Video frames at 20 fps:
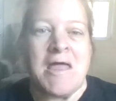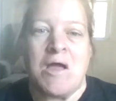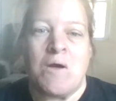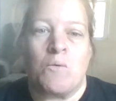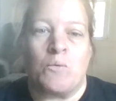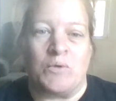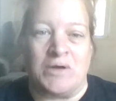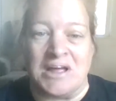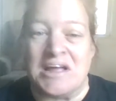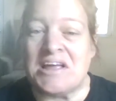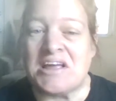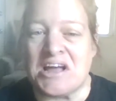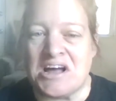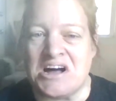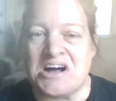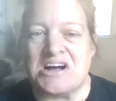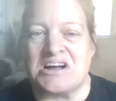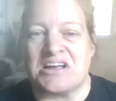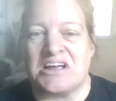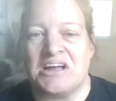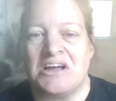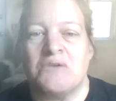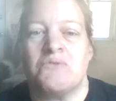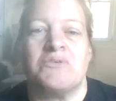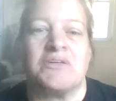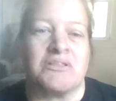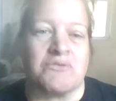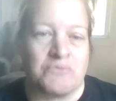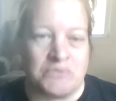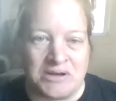We cook
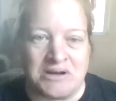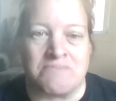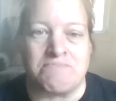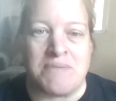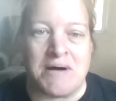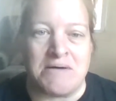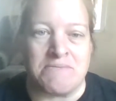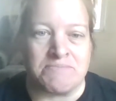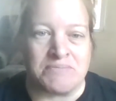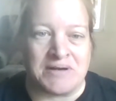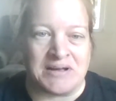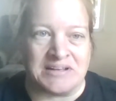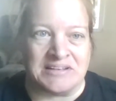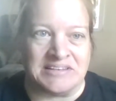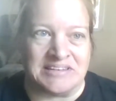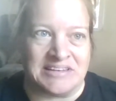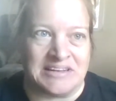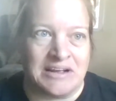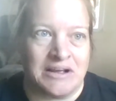with real pumpkins.